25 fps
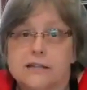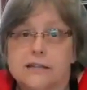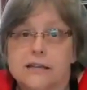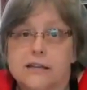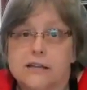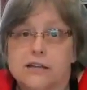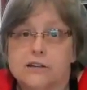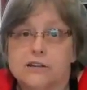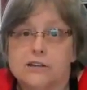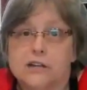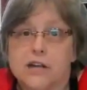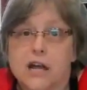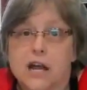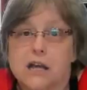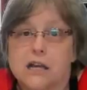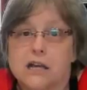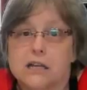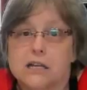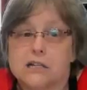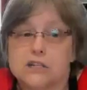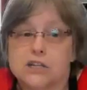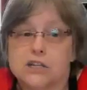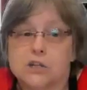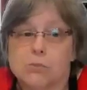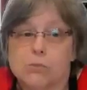here
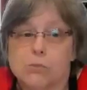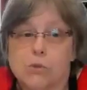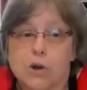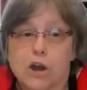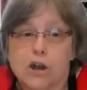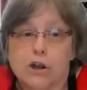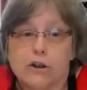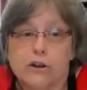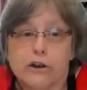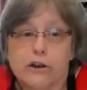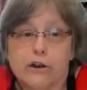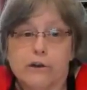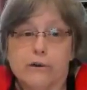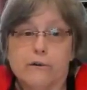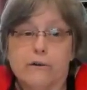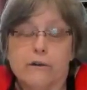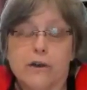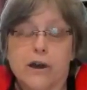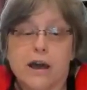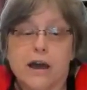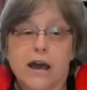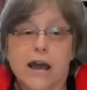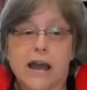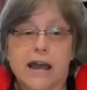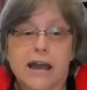tomorrow.
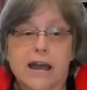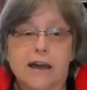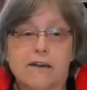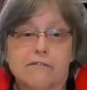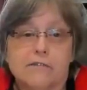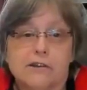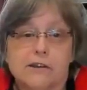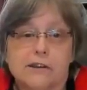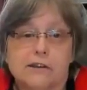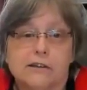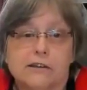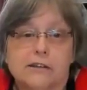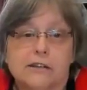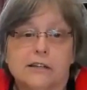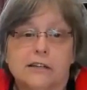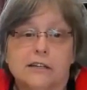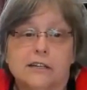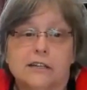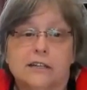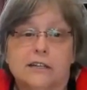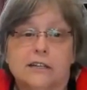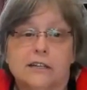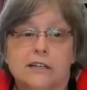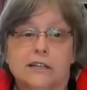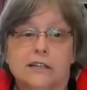I have
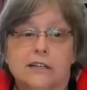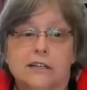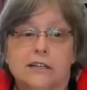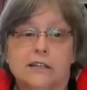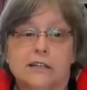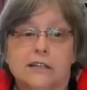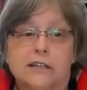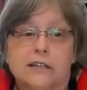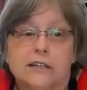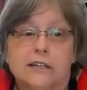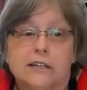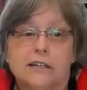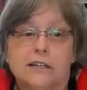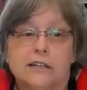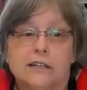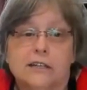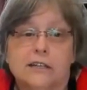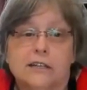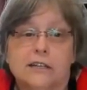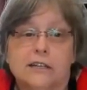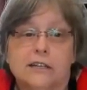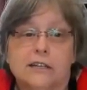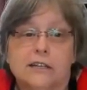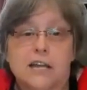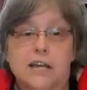
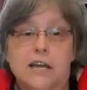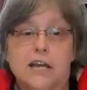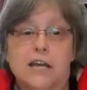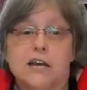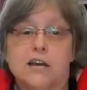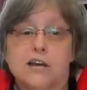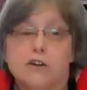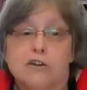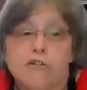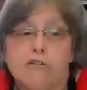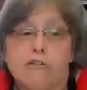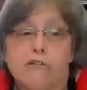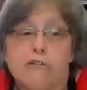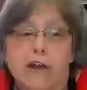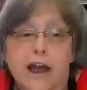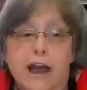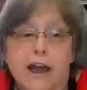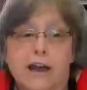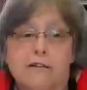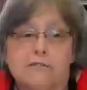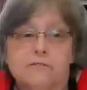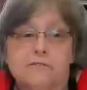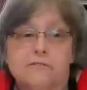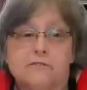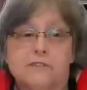a
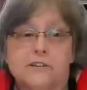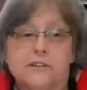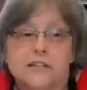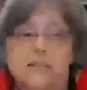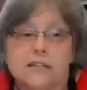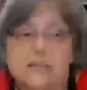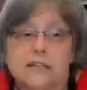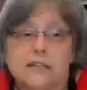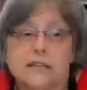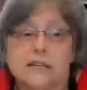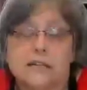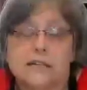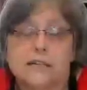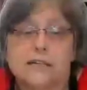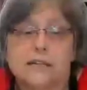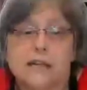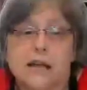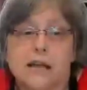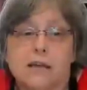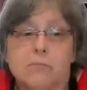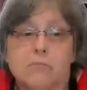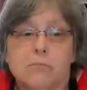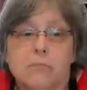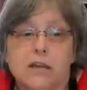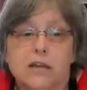craft. It's
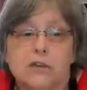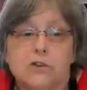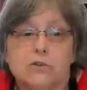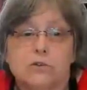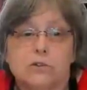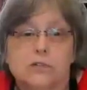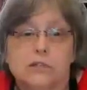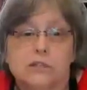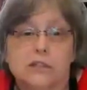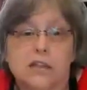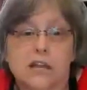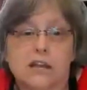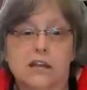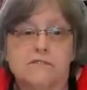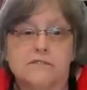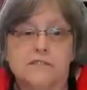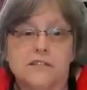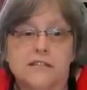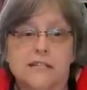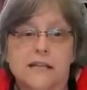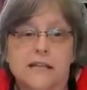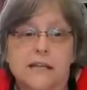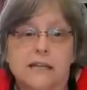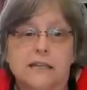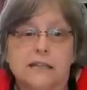a metal love
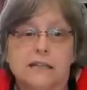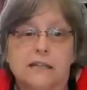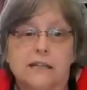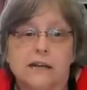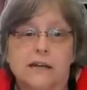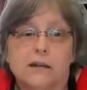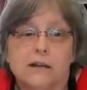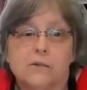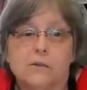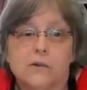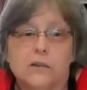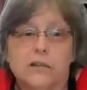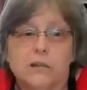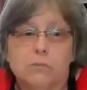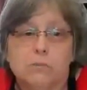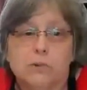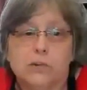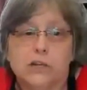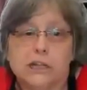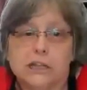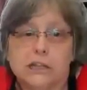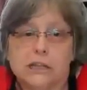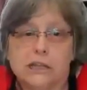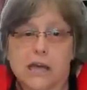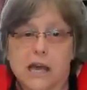sign that I want to
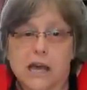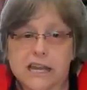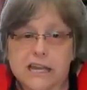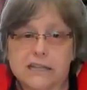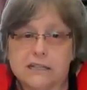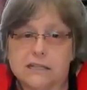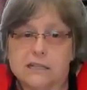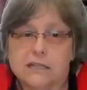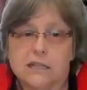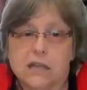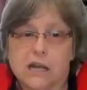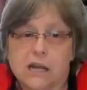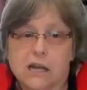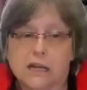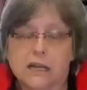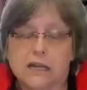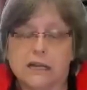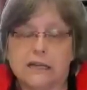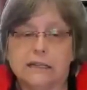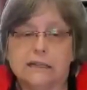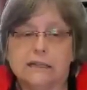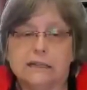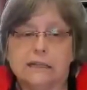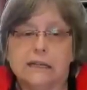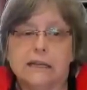put lights
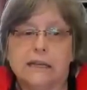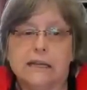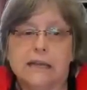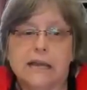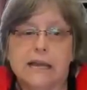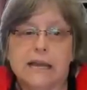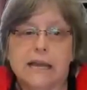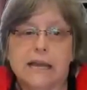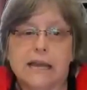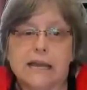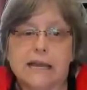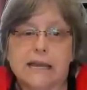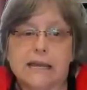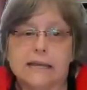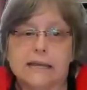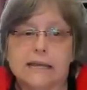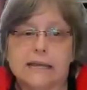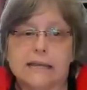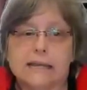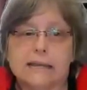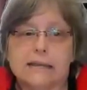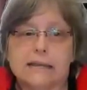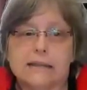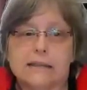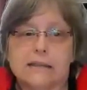on
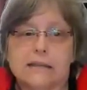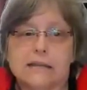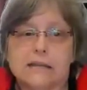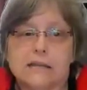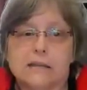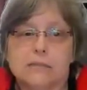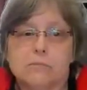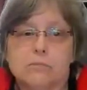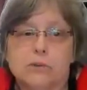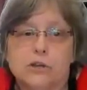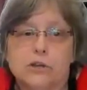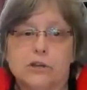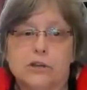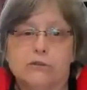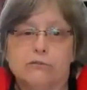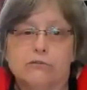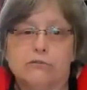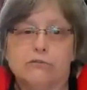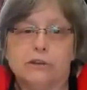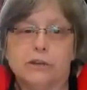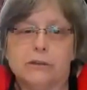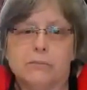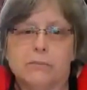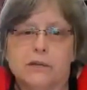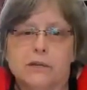and then put
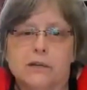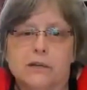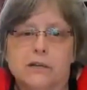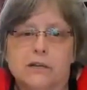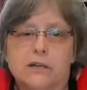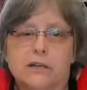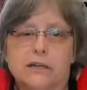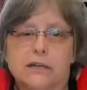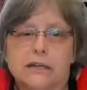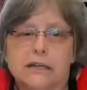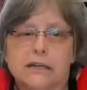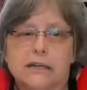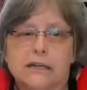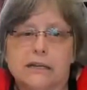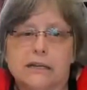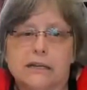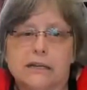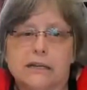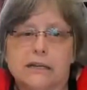ribbon on it,